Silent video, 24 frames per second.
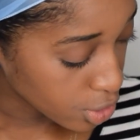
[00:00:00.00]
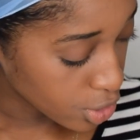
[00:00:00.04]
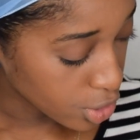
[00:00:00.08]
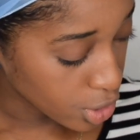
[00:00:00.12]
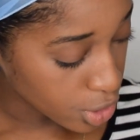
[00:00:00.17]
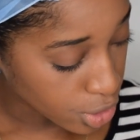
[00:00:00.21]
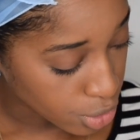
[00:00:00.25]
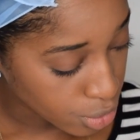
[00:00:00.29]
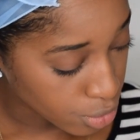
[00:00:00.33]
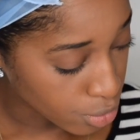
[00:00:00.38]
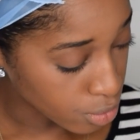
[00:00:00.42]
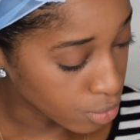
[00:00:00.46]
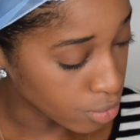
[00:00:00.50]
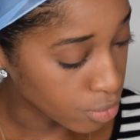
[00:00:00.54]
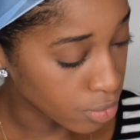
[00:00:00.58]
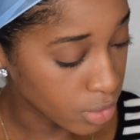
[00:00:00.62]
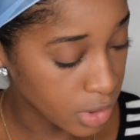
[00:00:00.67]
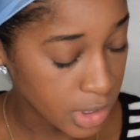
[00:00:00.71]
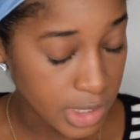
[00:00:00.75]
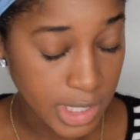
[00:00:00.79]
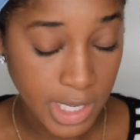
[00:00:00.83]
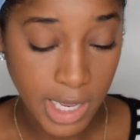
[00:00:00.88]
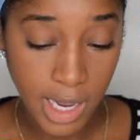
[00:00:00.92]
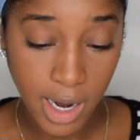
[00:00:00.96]
to
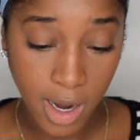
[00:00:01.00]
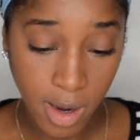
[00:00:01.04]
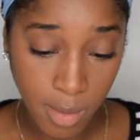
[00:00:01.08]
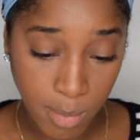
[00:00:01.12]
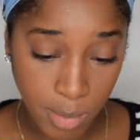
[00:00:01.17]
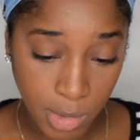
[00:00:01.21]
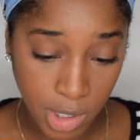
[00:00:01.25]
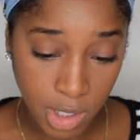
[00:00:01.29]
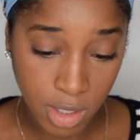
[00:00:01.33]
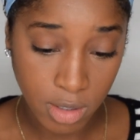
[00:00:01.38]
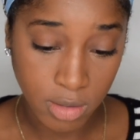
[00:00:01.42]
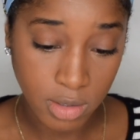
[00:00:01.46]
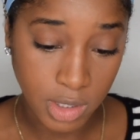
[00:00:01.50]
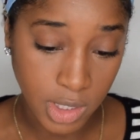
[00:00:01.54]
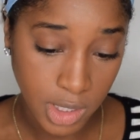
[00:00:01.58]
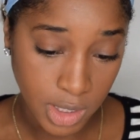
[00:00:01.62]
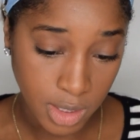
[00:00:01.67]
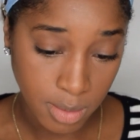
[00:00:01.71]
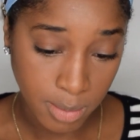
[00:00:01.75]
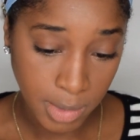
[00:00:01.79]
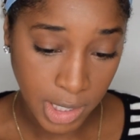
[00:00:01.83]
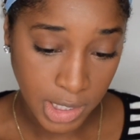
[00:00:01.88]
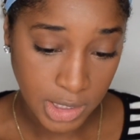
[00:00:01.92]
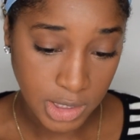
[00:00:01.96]
use caramel
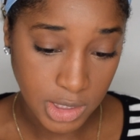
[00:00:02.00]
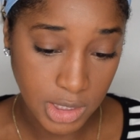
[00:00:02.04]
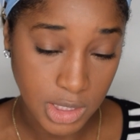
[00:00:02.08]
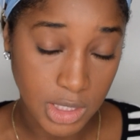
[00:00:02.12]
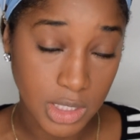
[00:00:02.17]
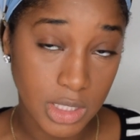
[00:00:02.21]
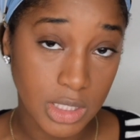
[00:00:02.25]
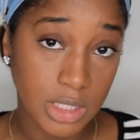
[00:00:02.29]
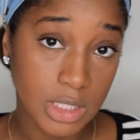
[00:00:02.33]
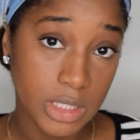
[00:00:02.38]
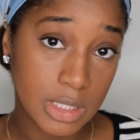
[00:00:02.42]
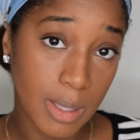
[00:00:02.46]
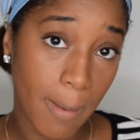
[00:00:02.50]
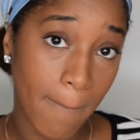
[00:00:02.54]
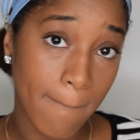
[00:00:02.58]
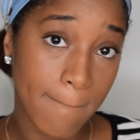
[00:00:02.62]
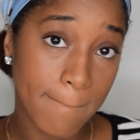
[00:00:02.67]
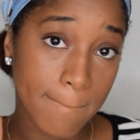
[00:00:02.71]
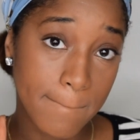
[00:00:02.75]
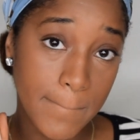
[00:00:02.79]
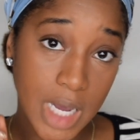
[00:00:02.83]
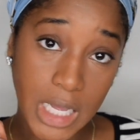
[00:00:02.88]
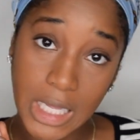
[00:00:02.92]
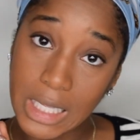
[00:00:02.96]
in the matchsticks,
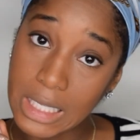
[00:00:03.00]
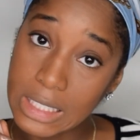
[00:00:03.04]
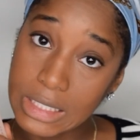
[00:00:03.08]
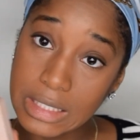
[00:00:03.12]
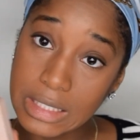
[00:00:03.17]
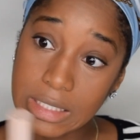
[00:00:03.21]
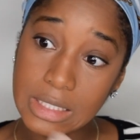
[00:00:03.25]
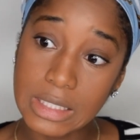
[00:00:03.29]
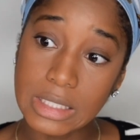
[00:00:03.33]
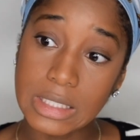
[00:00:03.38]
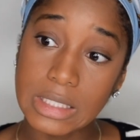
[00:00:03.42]
but